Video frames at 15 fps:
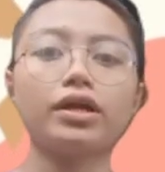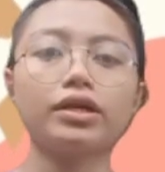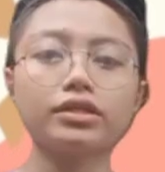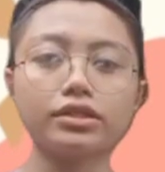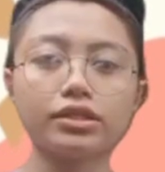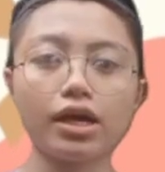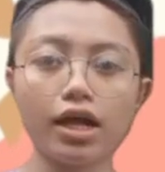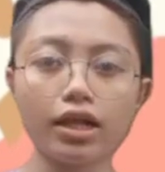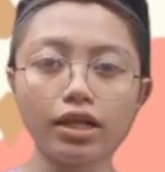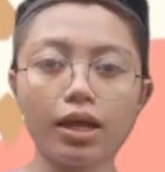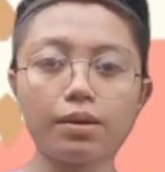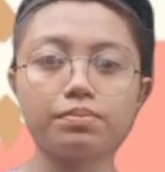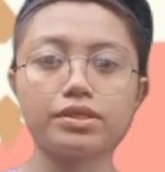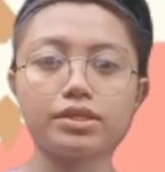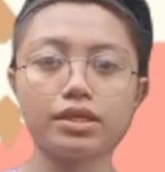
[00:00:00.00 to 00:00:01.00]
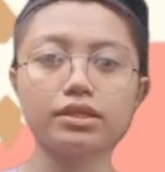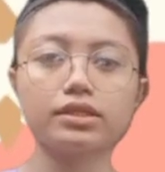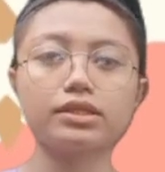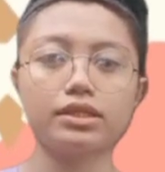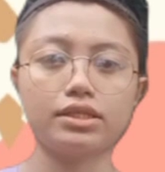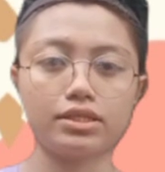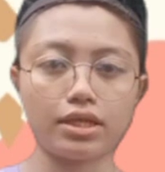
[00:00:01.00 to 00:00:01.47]
In parental
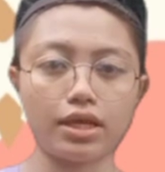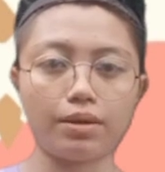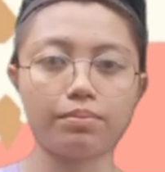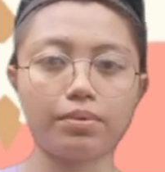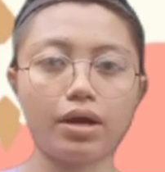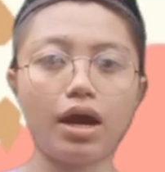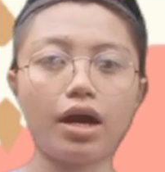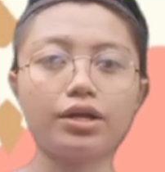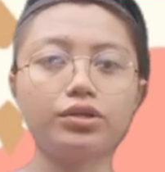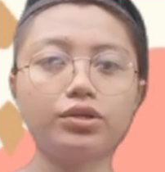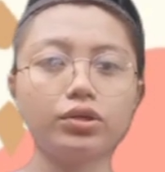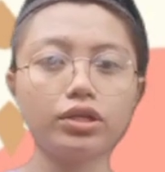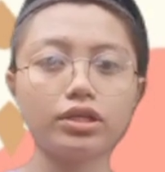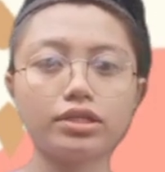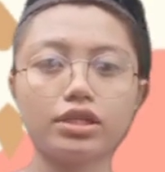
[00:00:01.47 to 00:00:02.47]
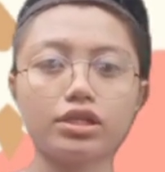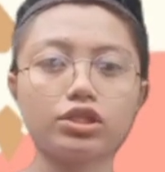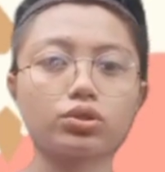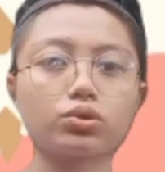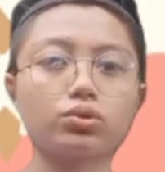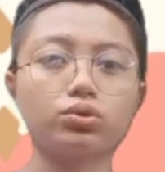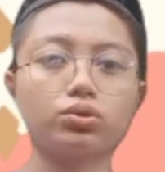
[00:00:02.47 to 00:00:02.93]
absenteeism,
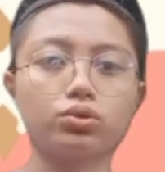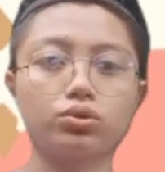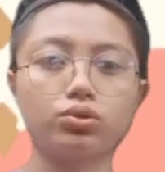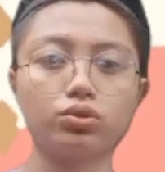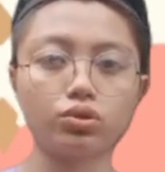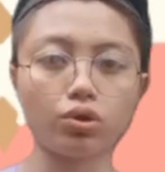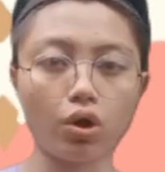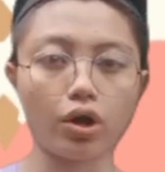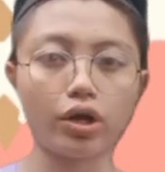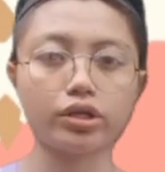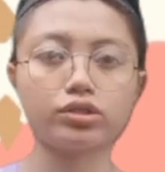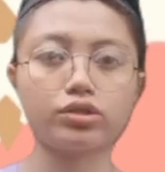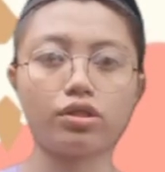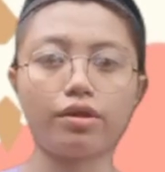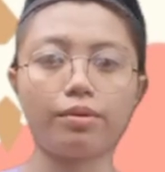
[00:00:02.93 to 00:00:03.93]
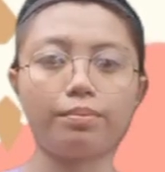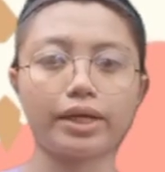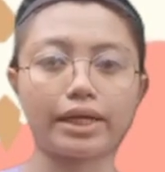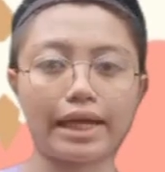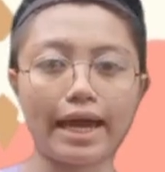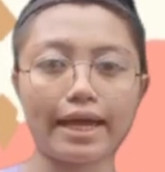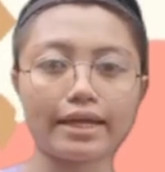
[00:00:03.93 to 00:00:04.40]
adolescents could turn
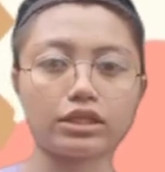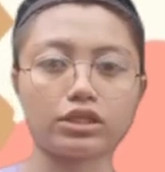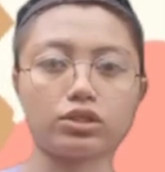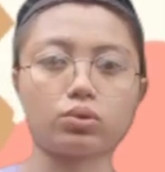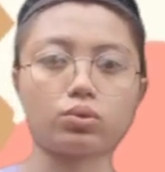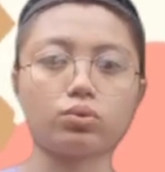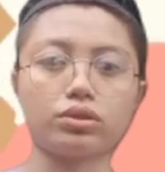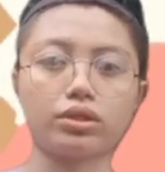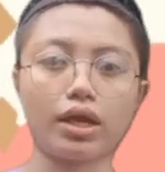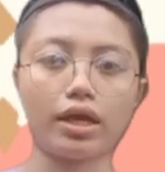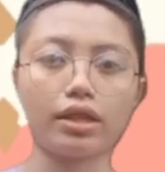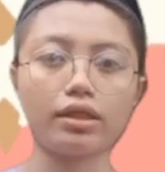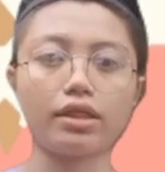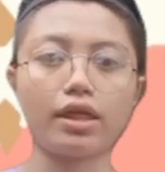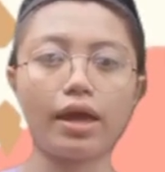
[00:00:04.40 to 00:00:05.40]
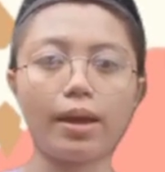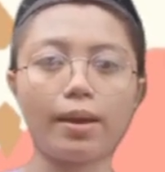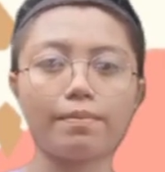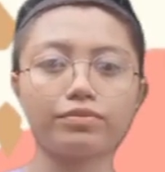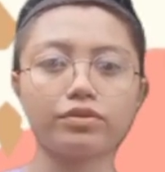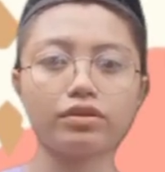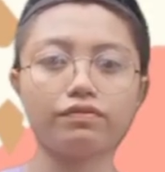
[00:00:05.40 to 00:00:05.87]
to their barcadas to
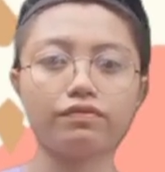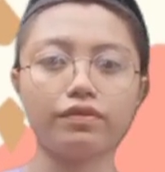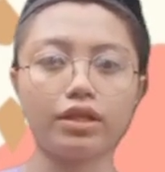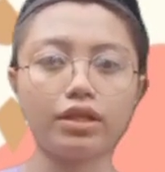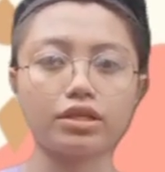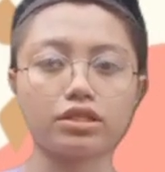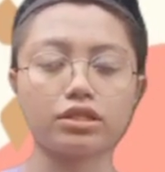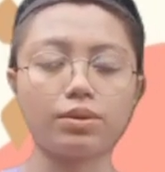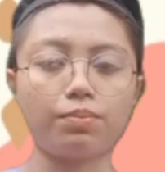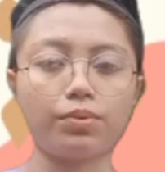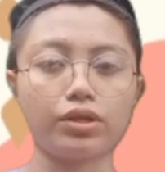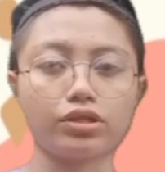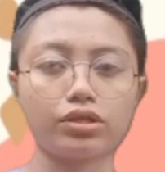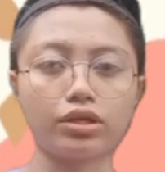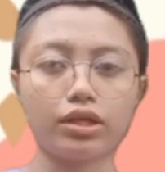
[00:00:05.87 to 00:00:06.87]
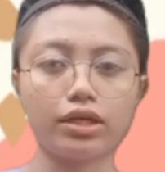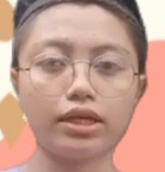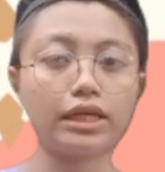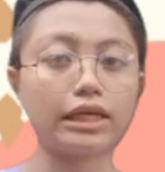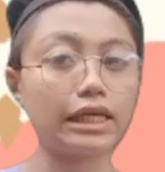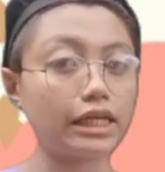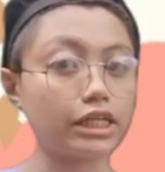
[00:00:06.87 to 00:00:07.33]
contain the empty feelings they
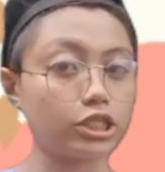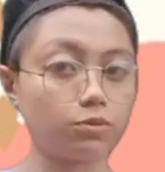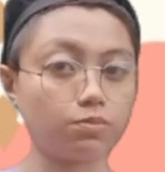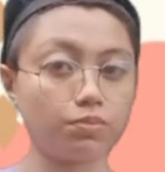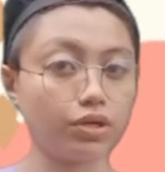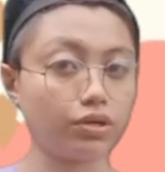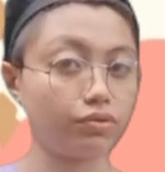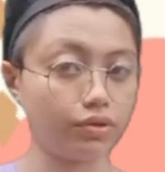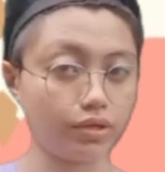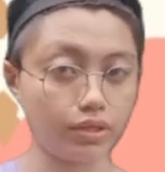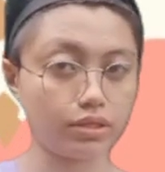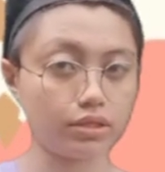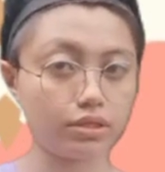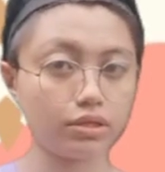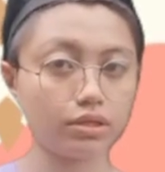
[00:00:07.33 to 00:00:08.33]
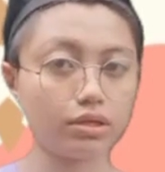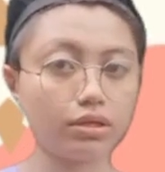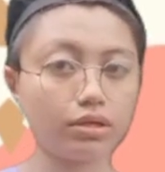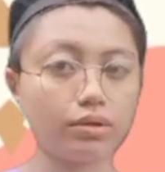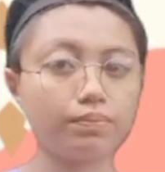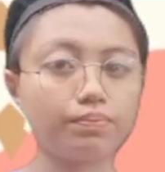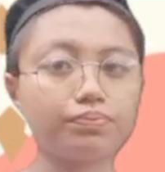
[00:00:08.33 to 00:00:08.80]
bitterly
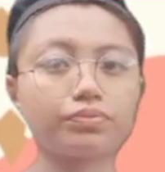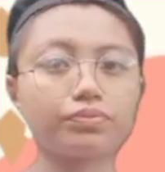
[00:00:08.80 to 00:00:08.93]
experience.